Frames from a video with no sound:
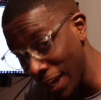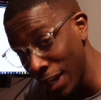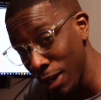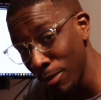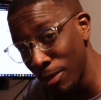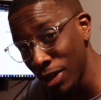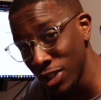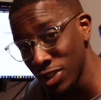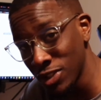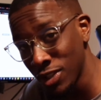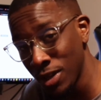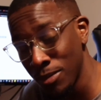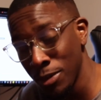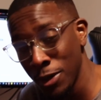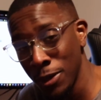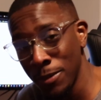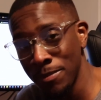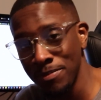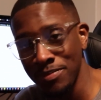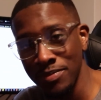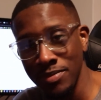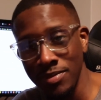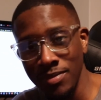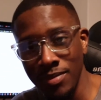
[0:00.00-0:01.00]
I hate about
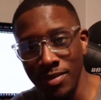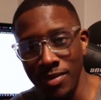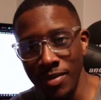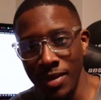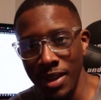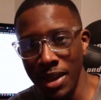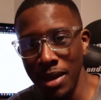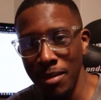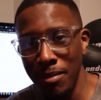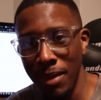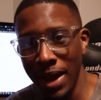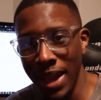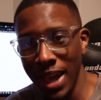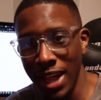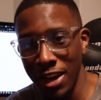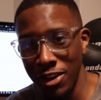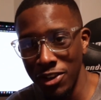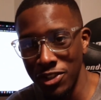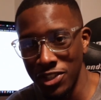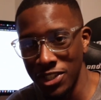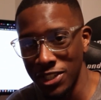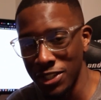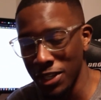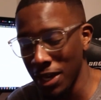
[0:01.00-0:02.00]
summer my
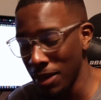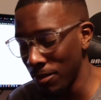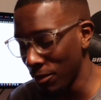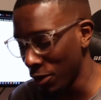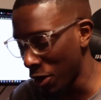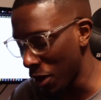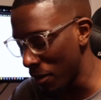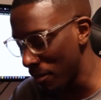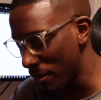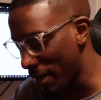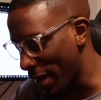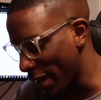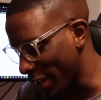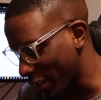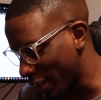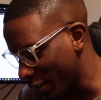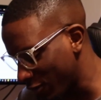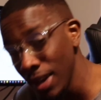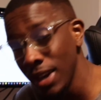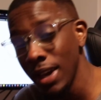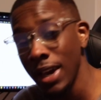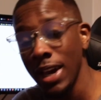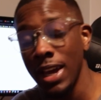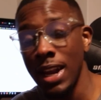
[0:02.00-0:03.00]
allergies come back,
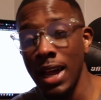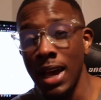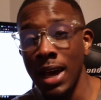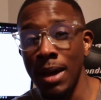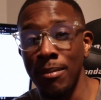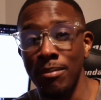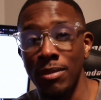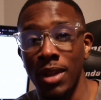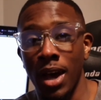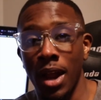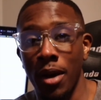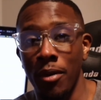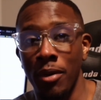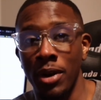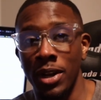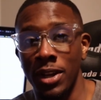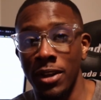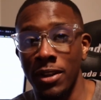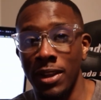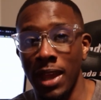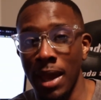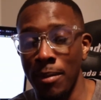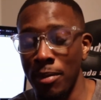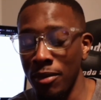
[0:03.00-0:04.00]
and I'm not really
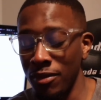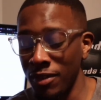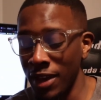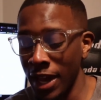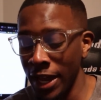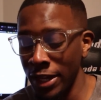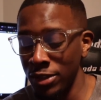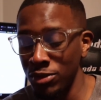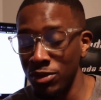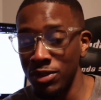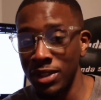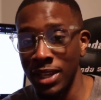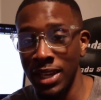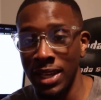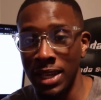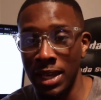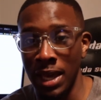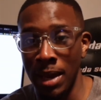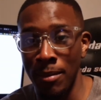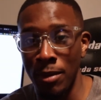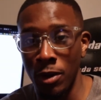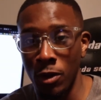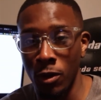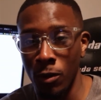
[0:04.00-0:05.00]
the type of guy to take
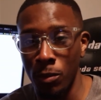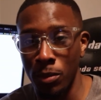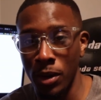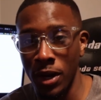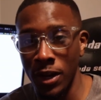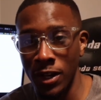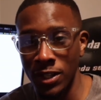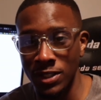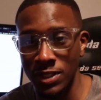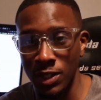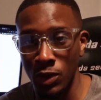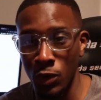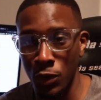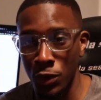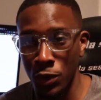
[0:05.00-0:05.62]
chemical products in